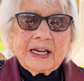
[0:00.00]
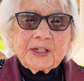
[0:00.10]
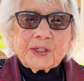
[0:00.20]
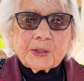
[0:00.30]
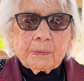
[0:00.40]

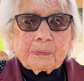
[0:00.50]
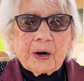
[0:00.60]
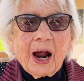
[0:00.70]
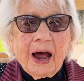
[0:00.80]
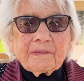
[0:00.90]
into a
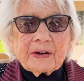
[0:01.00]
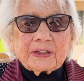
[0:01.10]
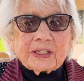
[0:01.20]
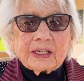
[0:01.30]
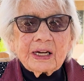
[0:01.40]

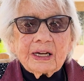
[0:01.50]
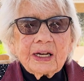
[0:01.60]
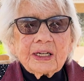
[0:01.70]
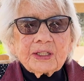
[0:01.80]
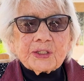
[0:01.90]
private
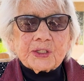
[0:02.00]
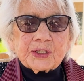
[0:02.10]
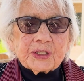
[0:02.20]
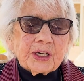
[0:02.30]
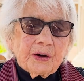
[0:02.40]

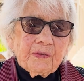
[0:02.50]
shoe